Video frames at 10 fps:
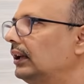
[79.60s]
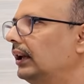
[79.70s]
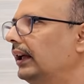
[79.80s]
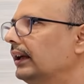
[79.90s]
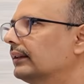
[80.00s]

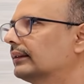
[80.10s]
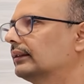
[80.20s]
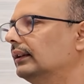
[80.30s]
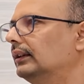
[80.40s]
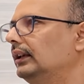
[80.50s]
lacks
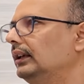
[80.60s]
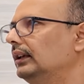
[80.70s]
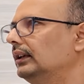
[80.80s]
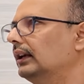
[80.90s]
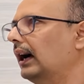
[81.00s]

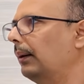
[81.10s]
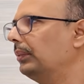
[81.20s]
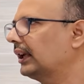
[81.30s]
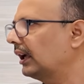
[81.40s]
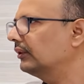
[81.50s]
the
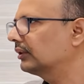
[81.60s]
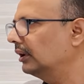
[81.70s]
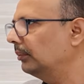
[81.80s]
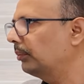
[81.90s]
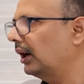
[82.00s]

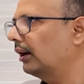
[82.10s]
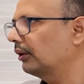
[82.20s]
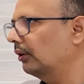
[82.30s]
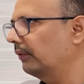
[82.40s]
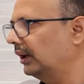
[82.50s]
application part
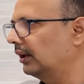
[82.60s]
of it.